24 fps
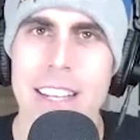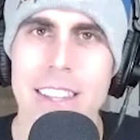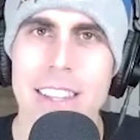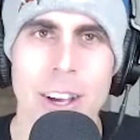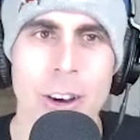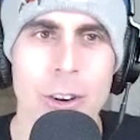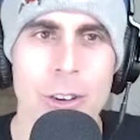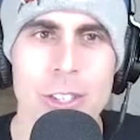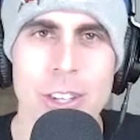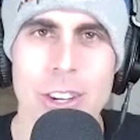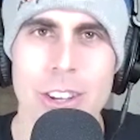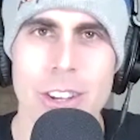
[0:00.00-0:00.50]
I think
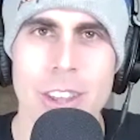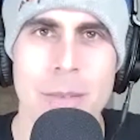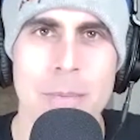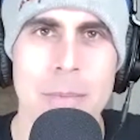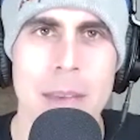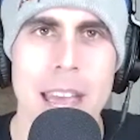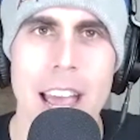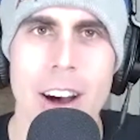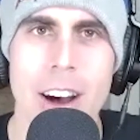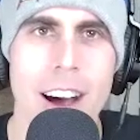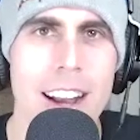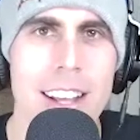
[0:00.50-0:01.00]
those are the
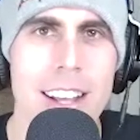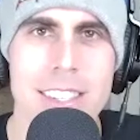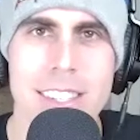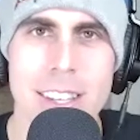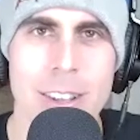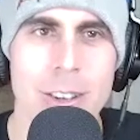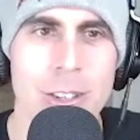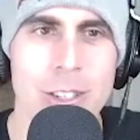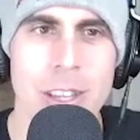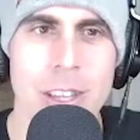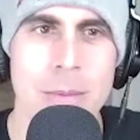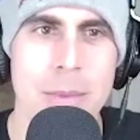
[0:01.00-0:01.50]
main,
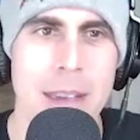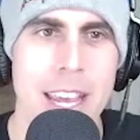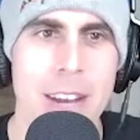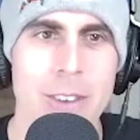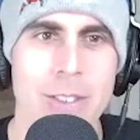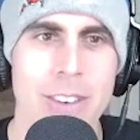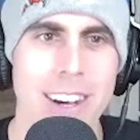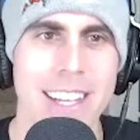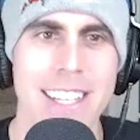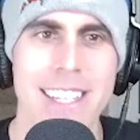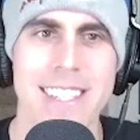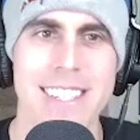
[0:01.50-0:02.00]
honestly, those are the
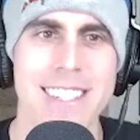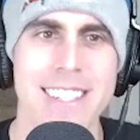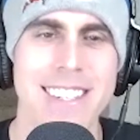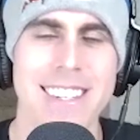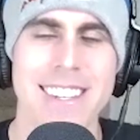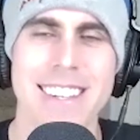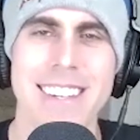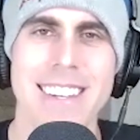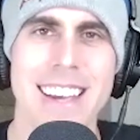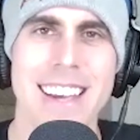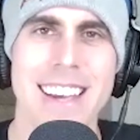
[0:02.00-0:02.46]
main ones.